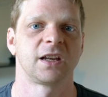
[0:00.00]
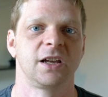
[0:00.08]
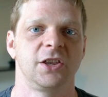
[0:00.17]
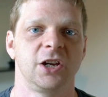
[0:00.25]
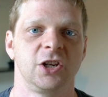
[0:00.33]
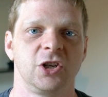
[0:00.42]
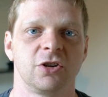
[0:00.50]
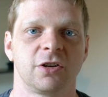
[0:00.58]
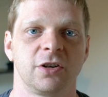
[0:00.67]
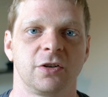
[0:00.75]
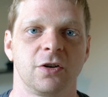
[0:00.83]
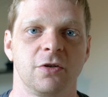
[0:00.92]
And then you
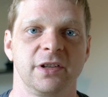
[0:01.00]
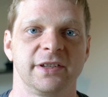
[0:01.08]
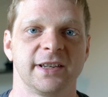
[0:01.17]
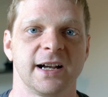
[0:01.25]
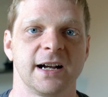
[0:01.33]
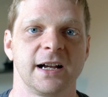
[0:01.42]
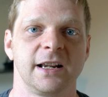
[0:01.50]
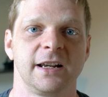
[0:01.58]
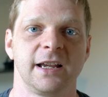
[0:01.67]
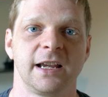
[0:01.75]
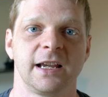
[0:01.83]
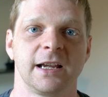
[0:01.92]
can go inside
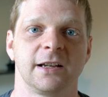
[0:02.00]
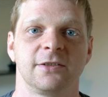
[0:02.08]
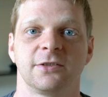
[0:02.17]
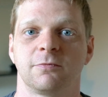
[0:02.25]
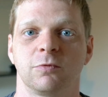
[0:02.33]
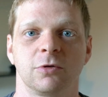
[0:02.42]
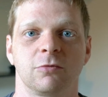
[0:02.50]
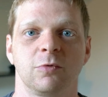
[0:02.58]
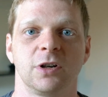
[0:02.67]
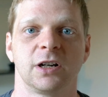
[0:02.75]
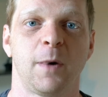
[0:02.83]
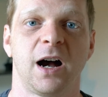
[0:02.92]
and just real quick,